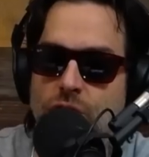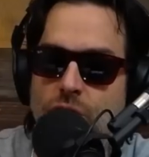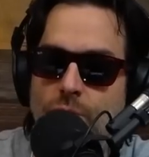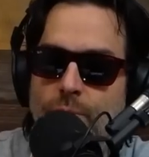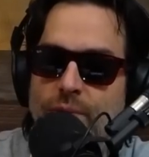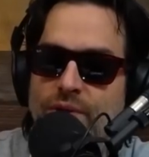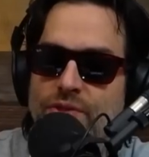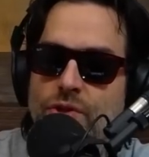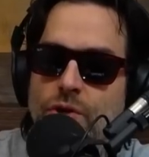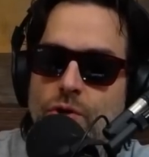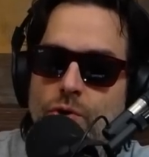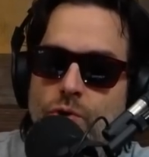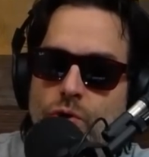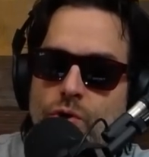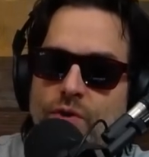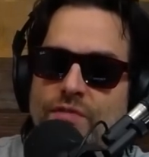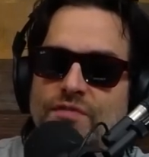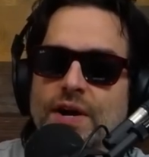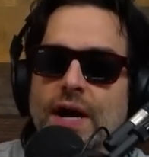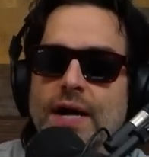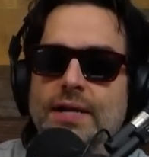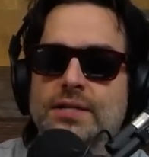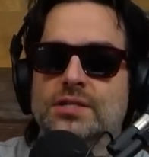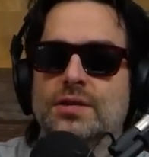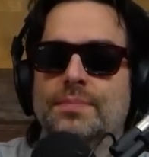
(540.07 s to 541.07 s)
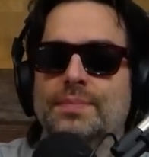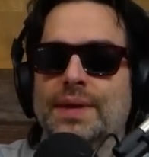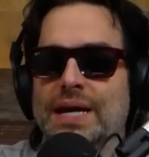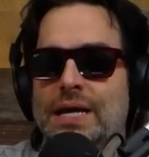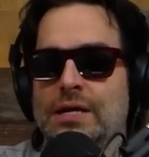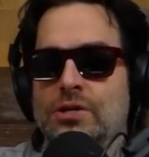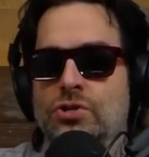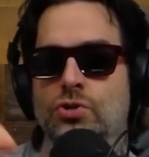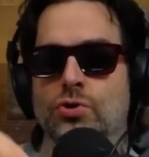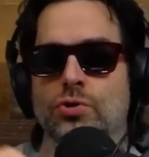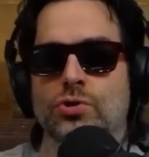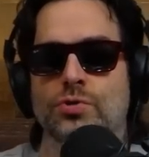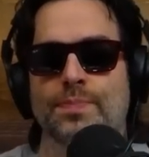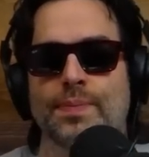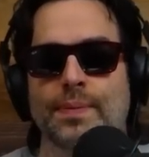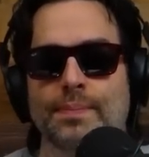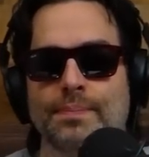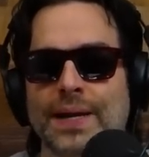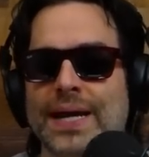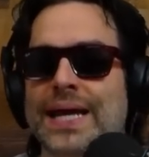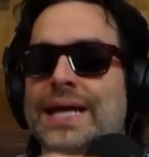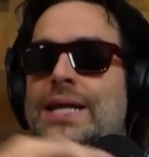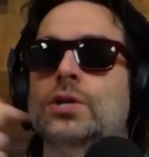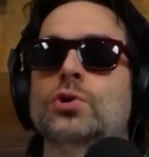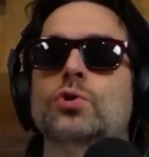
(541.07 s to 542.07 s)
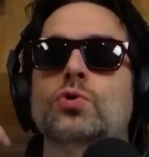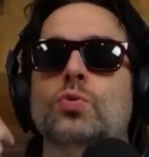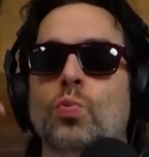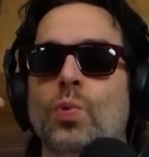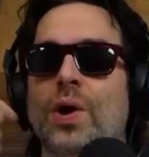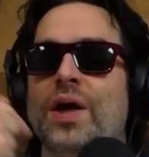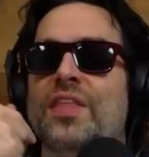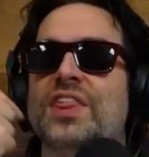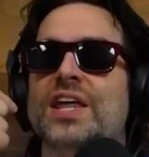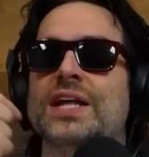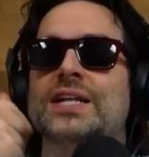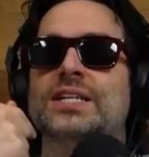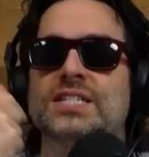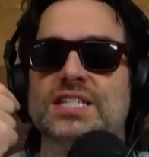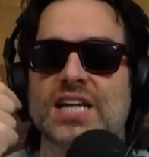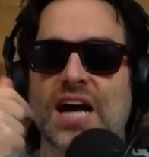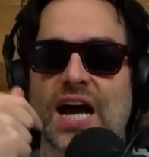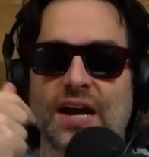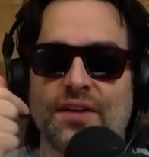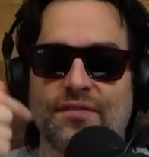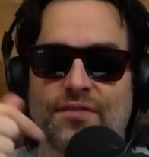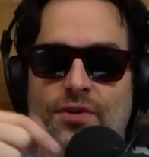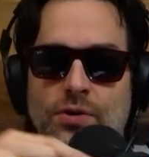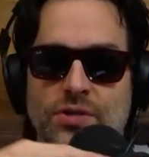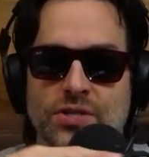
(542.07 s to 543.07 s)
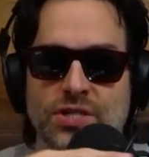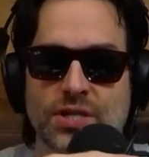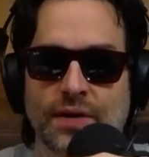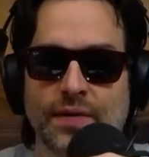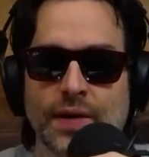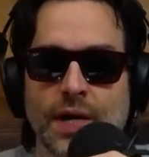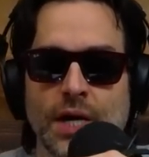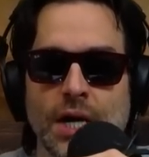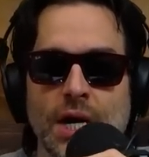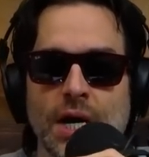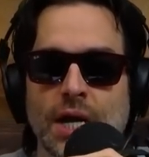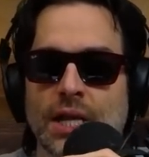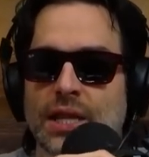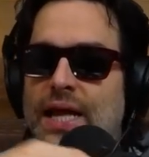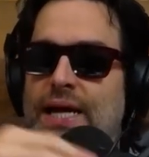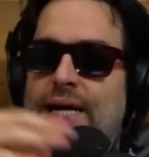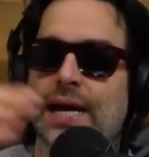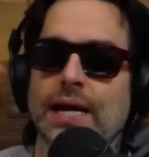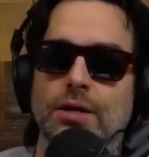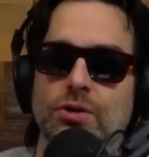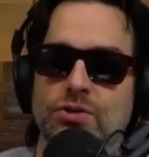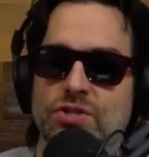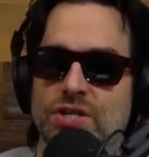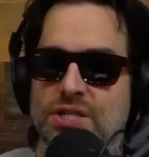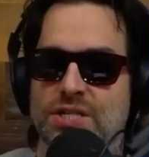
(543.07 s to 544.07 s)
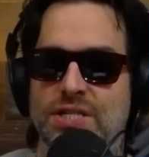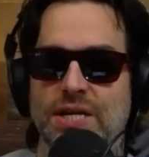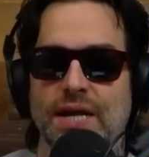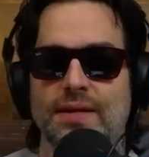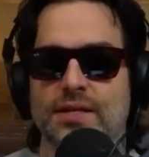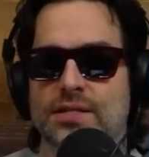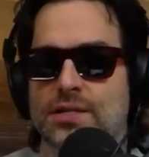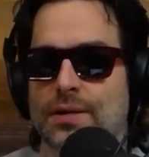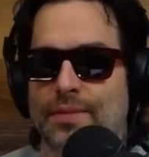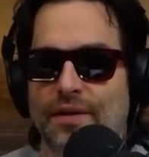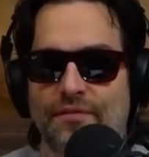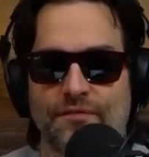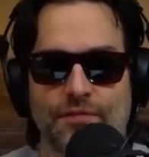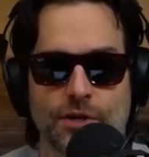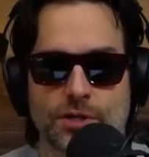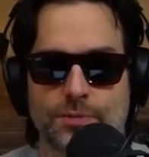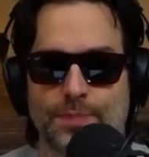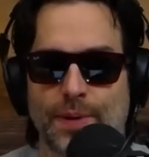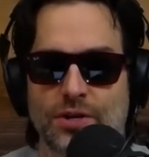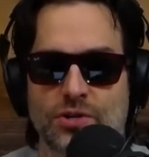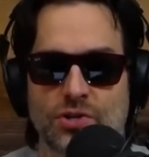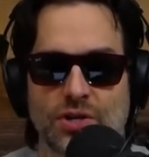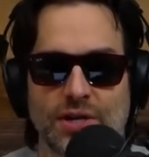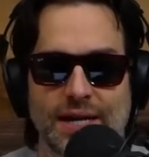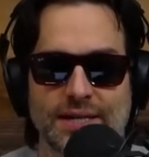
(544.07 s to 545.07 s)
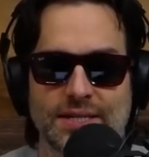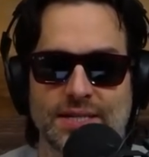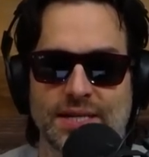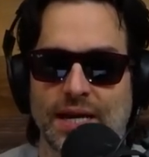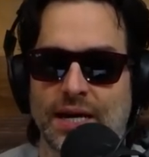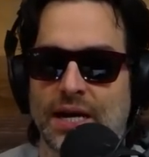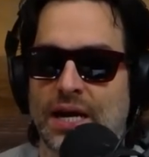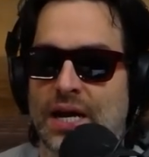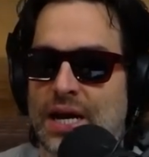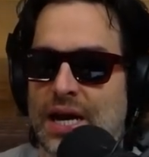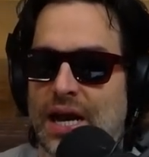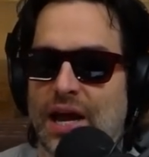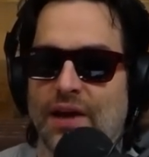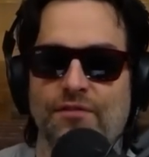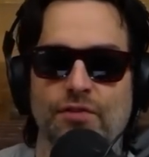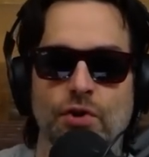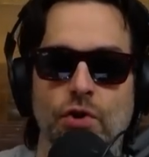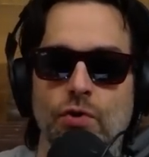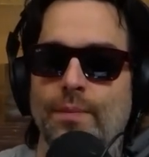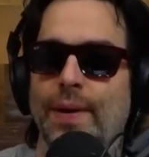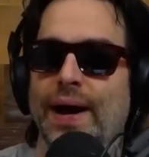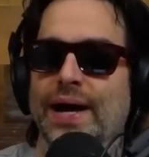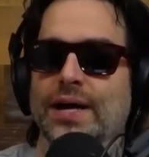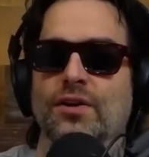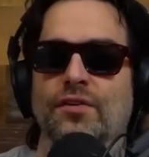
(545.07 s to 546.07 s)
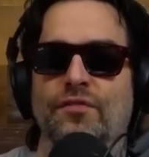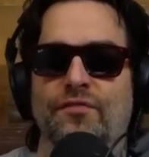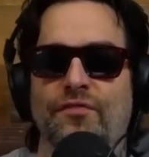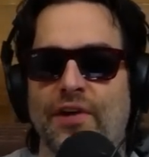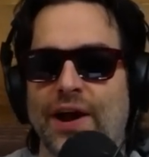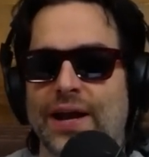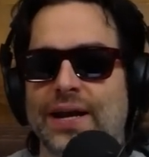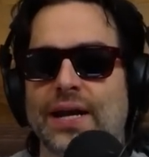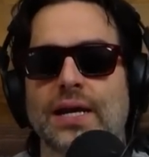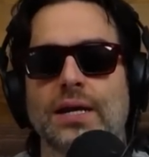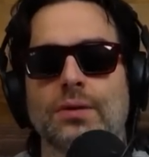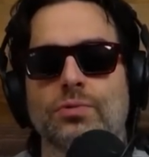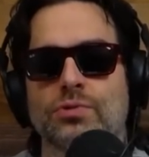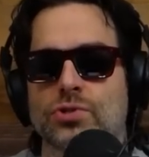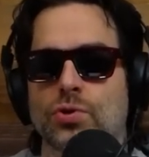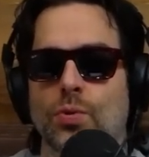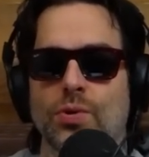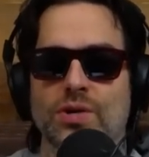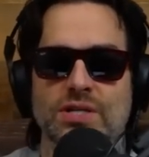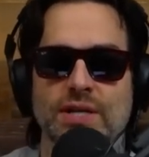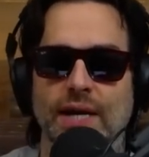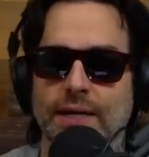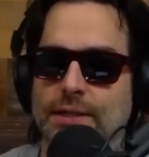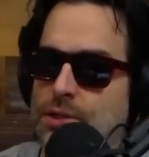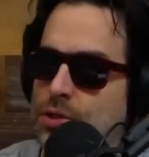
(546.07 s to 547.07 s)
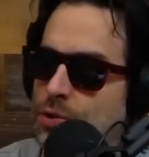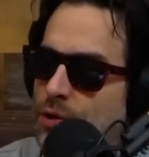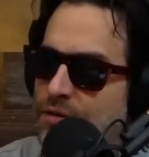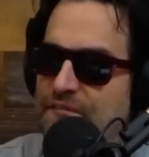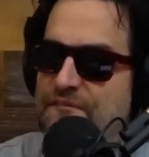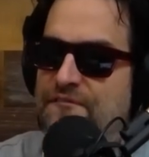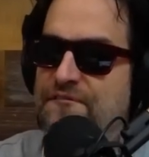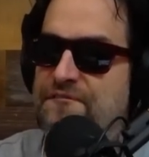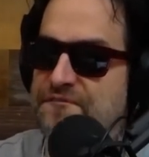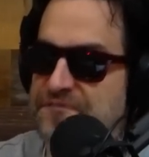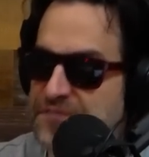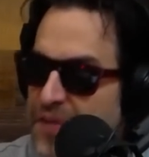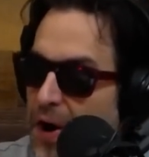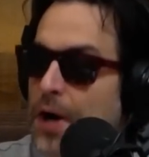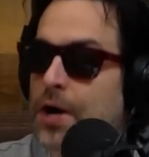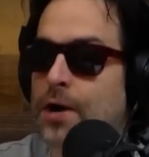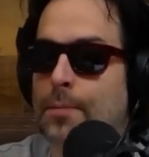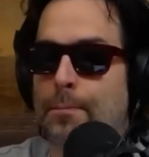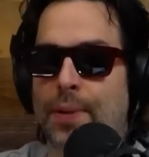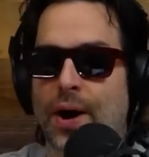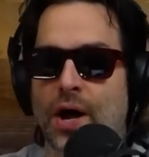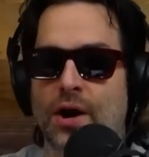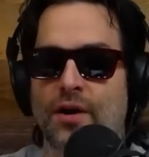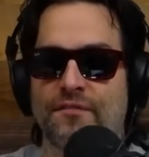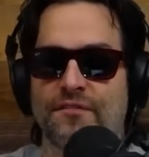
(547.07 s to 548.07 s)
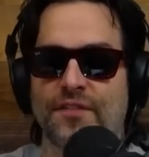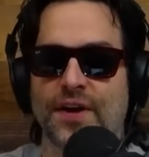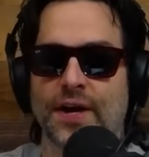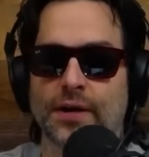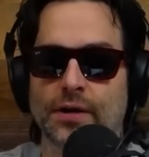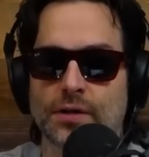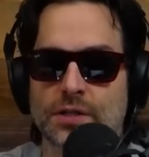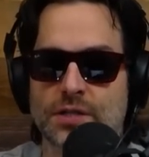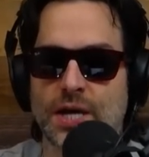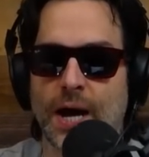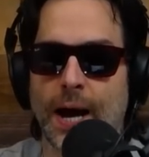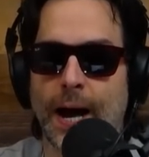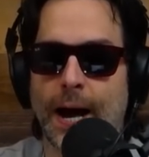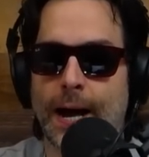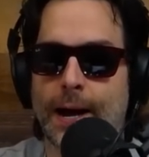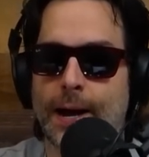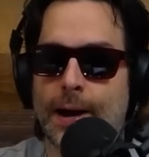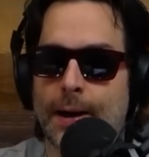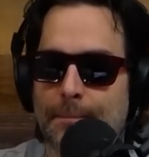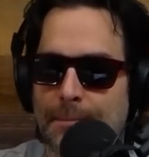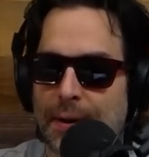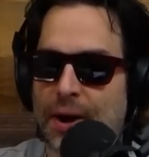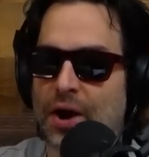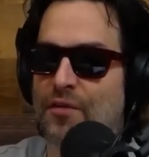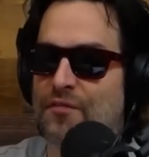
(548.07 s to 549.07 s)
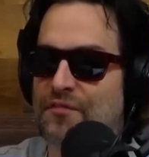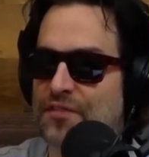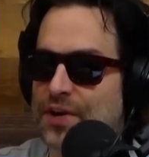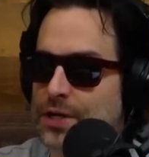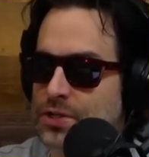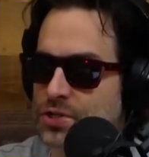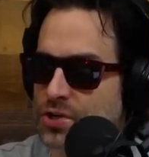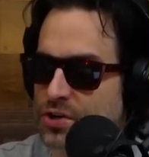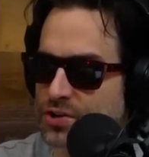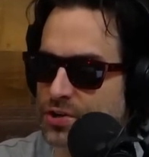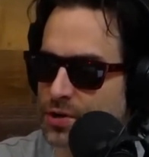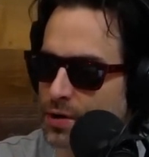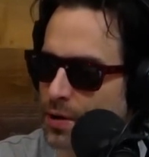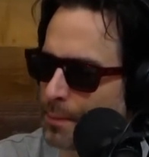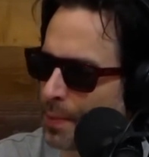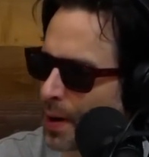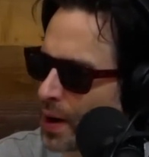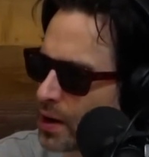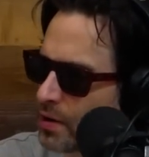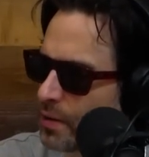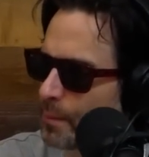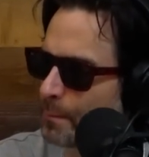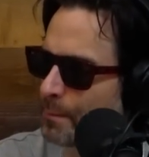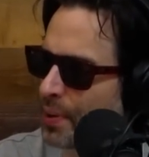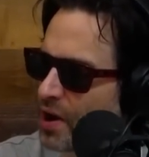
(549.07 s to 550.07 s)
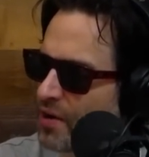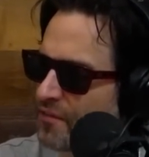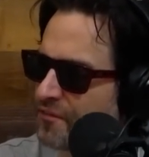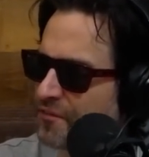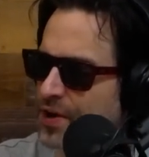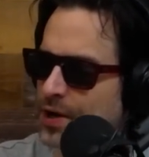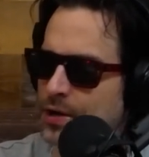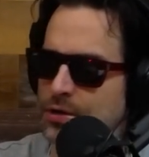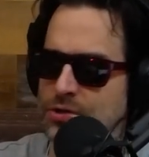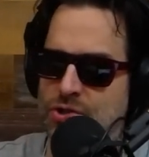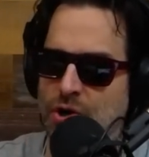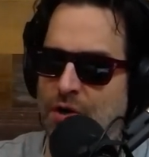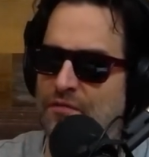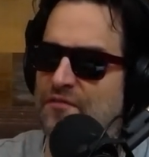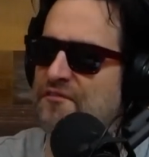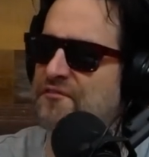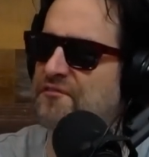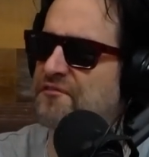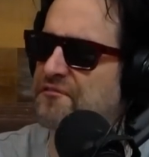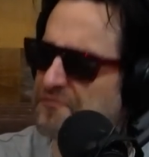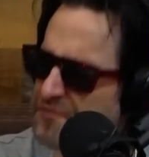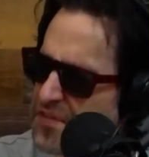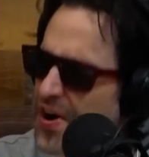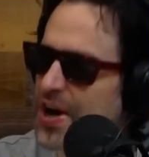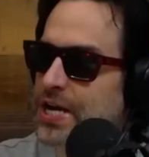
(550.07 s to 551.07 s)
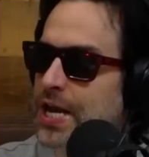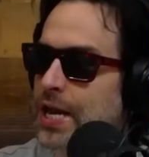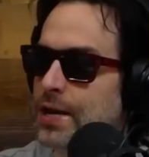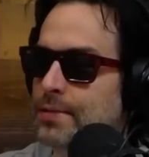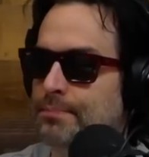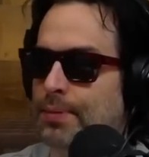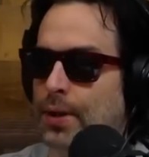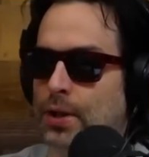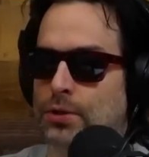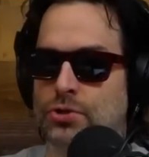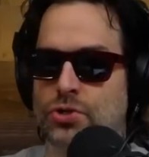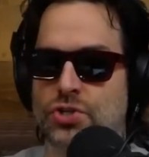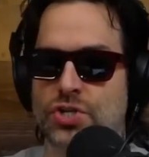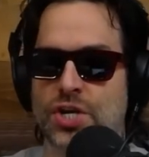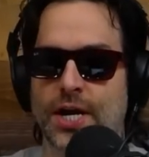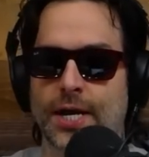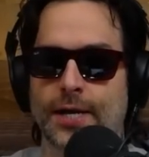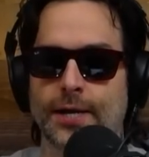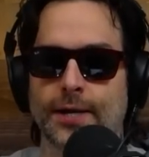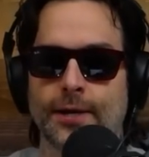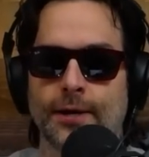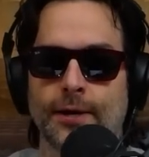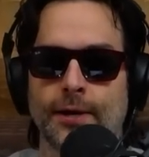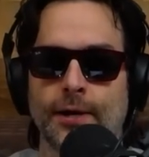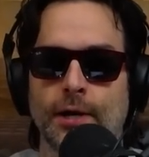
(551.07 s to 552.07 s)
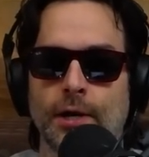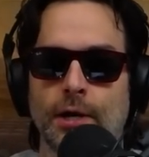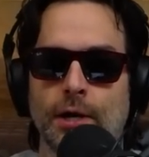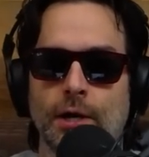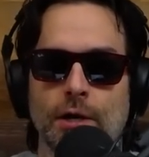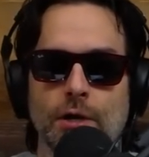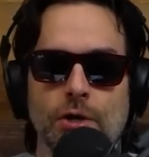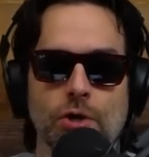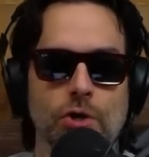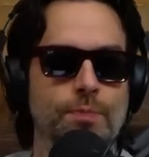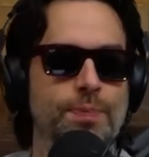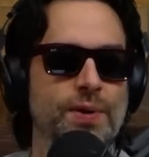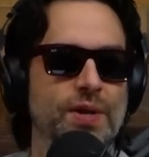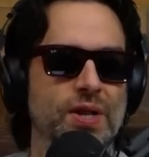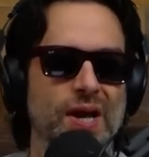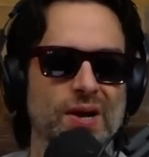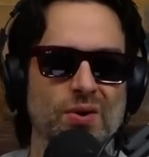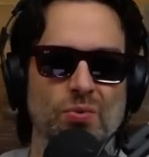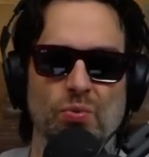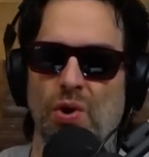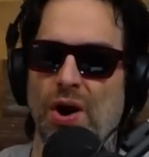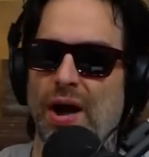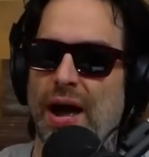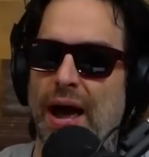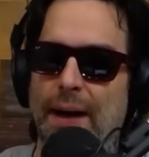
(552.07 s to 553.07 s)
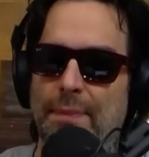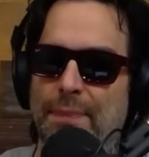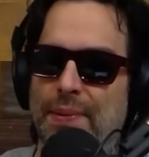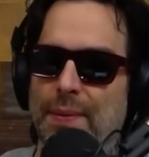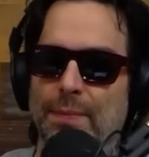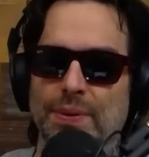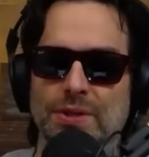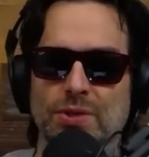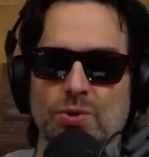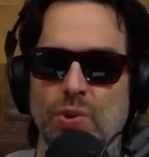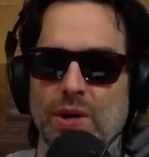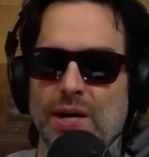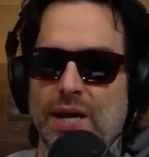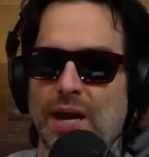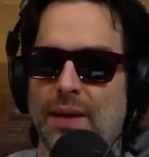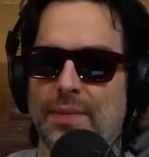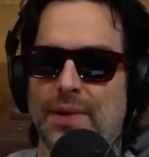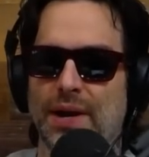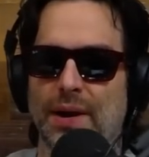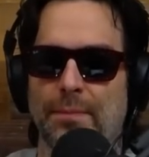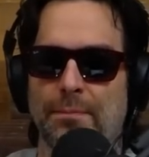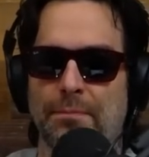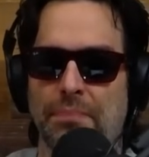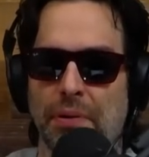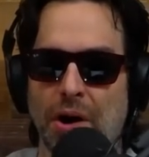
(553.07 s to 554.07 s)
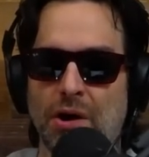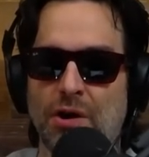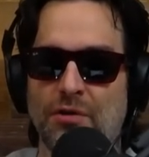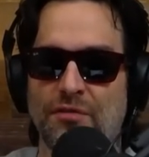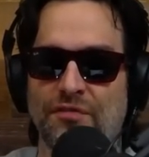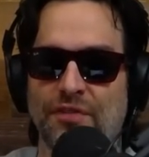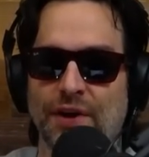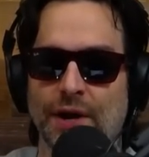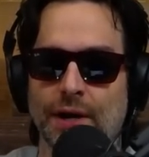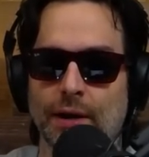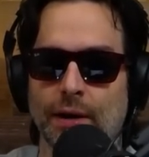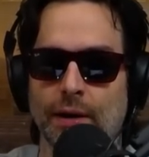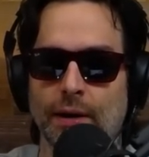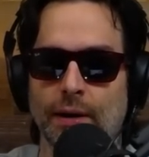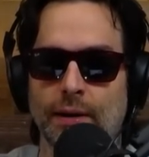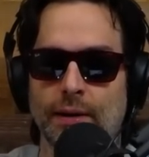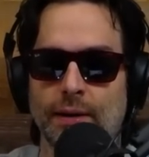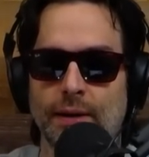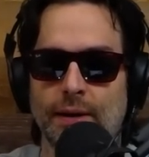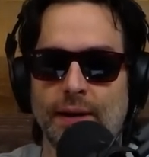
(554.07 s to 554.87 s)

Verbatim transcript: do with you, you've got some issues in with inside of yourself. Like I used to say this on my first special, I said, if you met your friend and he was always like, "Dude, fuck Butterfingers, huh? Butterfingers are Butterfingers are fucking bullshit." You'd be like, "What happened between him and a Butterfinger?"